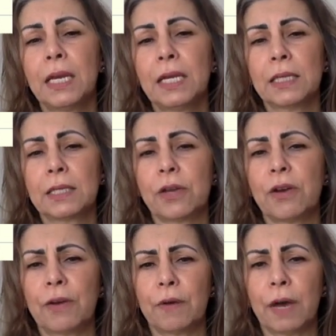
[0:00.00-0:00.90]

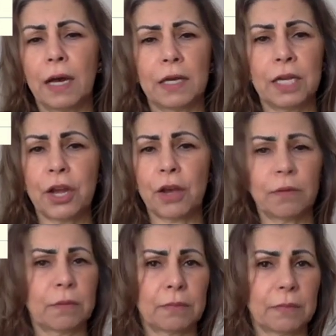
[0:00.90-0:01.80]
So, you know,
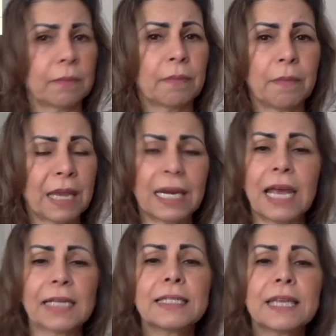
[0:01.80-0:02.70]
Meghan
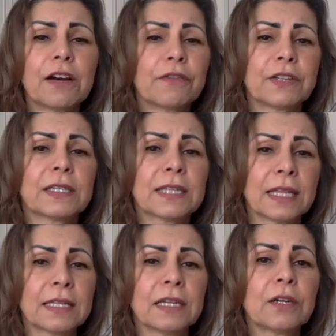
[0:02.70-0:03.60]
herself, the
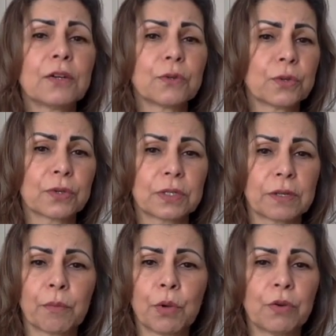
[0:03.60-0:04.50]
Ascendant Lord's
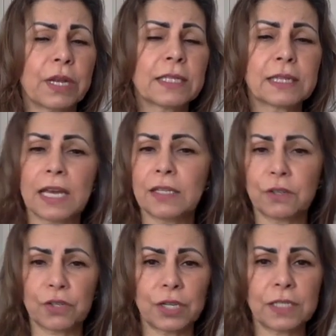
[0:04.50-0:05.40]
moon is there, so
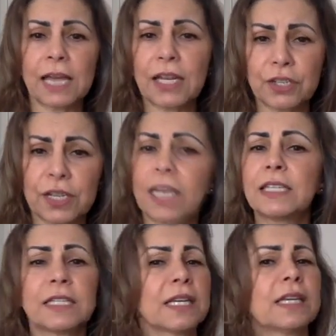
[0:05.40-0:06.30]
she's
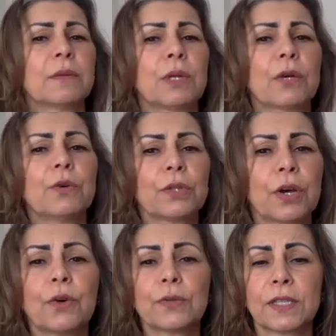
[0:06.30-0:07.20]
agitated with the
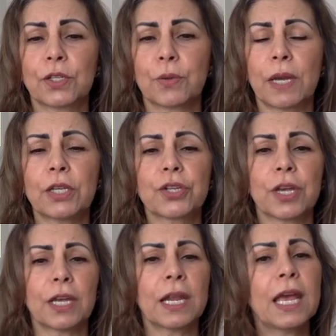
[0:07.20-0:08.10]
whole
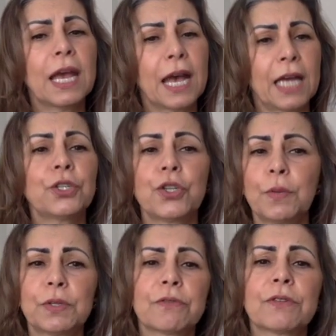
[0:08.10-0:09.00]
situation. And
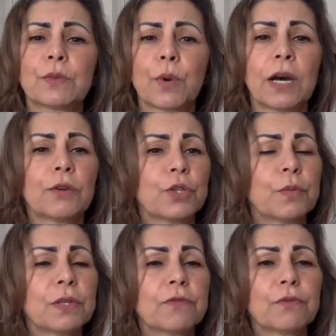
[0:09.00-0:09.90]
Jupiter as well.
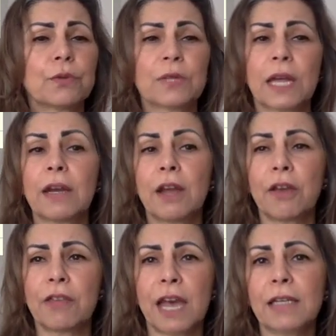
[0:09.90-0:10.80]
Jupiter rules her
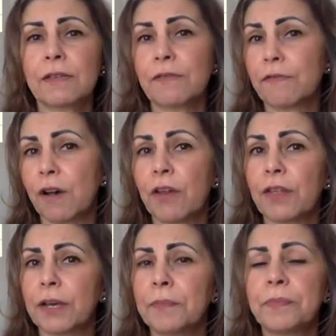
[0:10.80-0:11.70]
9th house of father.